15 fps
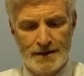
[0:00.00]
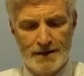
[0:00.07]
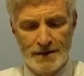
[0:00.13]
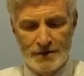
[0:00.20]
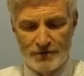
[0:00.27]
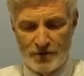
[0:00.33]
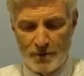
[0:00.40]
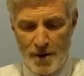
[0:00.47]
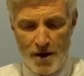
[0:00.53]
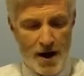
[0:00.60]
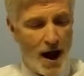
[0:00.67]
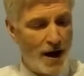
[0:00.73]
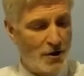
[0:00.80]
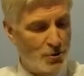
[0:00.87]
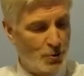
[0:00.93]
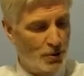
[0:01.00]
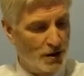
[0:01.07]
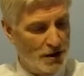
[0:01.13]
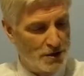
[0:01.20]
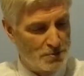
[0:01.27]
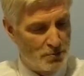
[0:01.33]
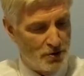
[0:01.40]
From our actual
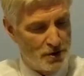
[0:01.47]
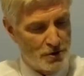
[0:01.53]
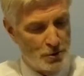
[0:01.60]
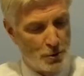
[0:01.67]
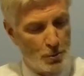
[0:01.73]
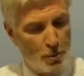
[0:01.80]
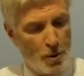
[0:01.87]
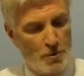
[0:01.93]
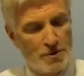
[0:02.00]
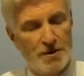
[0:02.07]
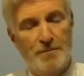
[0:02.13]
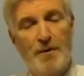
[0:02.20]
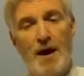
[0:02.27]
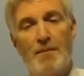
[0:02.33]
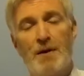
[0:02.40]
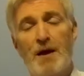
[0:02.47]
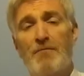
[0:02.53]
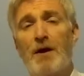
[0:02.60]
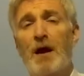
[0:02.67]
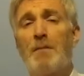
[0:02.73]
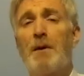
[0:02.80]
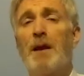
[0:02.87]
Inspirational Quotes Department, I
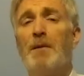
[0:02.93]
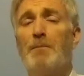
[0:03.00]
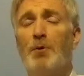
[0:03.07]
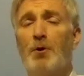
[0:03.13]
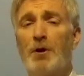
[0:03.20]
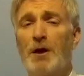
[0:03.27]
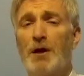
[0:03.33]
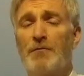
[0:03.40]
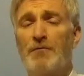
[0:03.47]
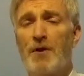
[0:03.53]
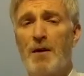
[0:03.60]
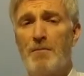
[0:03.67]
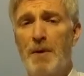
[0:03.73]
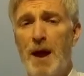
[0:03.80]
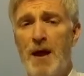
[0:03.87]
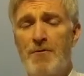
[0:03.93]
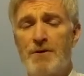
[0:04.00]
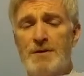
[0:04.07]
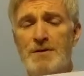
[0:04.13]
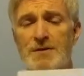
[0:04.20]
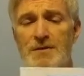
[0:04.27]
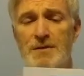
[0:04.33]
recommend a book here for our
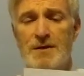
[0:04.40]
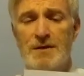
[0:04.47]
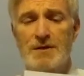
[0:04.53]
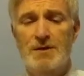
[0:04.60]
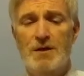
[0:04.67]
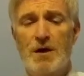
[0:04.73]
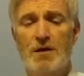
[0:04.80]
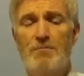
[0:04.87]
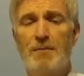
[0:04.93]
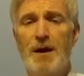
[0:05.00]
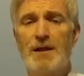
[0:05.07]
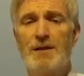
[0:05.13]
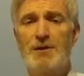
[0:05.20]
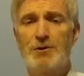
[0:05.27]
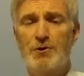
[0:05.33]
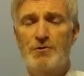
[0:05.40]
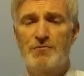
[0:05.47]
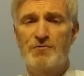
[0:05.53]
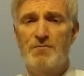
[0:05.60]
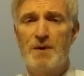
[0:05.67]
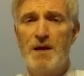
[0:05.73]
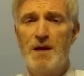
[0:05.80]
parents. It's called Man's Search for
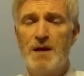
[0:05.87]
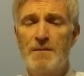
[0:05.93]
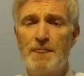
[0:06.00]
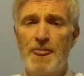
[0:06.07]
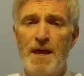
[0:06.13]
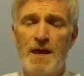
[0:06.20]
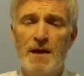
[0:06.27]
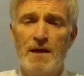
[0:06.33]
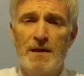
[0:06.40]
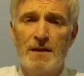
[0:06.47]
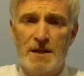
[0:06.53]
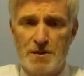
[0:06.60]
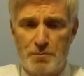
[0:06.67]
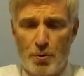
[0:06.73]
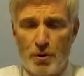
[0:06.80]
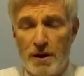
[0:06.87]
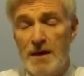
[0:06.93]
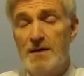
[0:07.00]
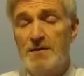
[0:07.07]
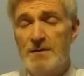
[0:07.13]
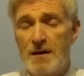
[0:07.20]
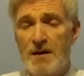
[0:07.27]
Meaning. This book
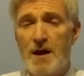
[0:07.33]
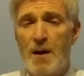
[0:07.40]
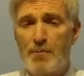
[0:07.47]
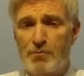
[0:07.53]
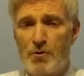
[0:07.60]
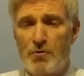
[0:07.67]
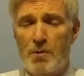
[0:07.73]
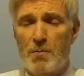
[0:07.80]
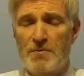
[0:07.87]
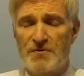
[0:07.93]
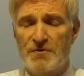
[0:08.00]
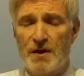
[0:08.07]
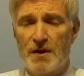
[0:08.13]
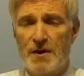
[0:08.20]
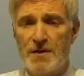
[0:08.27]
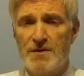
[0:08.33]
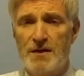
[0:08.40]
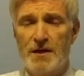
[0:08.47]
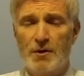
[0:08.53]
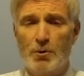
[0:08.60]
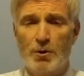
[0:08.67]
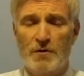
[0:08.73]
is in our program of studies
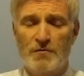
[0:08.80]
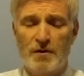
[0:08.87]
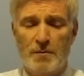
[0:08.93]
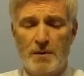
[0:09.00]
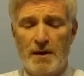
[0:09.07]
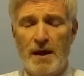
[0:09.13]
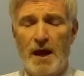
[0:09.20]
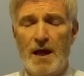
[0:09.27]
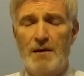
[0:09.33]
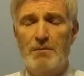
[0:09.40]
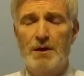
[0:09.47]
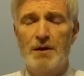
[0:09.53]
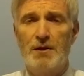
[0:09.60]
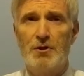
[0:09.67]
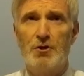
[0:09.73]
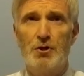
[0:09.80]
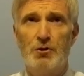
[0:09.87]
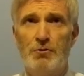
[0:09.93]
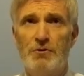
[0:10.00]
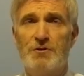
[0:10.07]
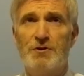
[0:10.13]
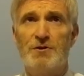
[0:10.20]
at Holy Family Academy. The
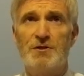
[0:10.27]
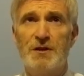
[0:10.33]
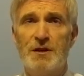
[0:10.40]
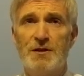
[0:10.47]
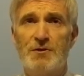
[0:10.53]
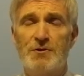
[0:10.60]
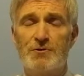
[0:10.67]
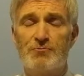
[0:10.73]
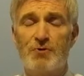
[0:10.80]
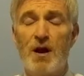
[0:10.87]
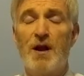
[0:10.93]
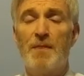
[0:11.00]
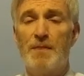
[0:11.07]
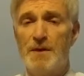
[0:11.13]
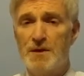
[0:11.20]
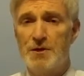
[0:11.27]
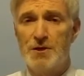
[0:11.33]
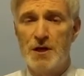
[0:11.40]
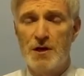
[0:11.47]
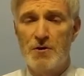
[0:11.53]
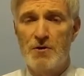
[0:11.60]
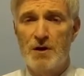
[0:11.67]
juniors and seniors read it this
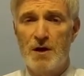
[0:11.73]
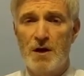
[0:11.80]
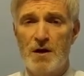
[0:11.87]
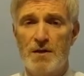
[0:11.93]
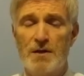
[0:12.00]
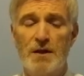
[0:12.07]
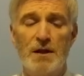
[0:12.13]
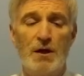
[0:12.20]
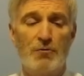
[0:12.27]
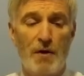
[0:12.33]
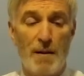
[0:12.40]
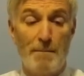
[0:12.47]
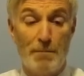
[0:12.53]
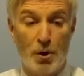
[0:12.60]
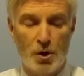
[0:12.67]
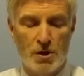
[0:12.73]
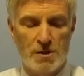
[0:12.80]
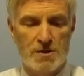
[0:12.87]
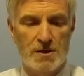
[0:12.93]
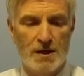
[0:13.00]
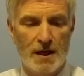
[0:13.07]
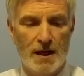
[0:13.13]
year in the Great
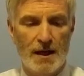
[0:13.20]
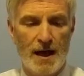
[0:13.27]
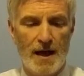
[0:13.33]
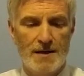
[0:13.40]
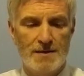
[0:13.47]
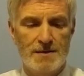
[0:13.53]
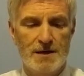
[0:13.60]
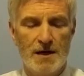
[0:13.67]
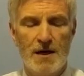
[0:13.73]
Books class